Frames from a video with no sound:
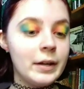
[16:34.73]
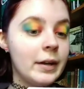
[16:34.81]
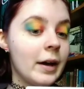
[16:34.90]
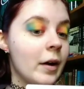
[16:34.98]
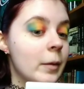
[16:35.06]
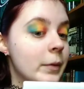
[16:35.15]

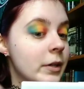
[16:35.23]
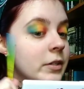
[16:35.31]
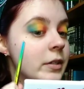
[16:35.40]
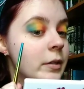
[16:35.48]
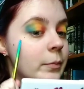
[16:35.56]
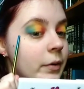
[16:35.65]
Now, I'm
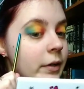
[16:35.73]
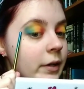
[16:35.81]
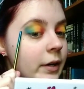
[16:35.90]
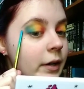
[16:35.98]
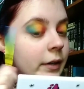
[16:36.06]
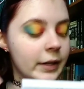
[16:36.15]
just going to put
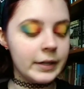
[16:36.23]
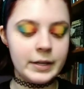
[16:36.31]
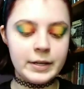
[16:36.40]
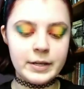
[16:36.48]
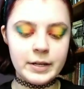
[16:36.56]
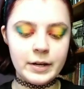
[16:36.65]
it kind of like
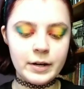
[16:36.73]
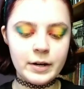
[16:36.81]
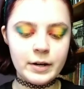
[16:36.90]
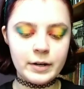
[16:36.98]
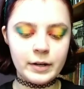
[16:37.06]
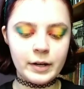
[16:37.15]
here,
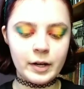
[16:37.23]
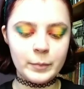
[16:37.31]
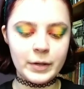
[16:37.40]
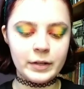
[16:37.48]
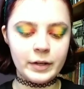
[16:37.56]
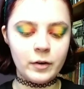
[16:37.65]
kind of
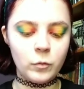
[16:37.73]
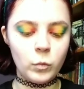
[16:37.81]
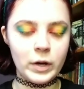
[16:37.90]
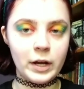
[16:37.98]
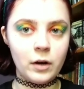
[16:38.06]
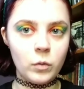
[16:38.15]
make like a
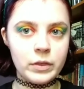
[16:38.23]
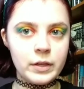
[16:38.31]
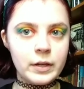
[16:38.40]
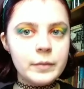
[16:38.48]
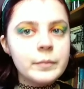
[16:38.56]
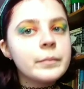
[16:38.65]
wing with
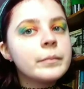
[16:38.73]
it.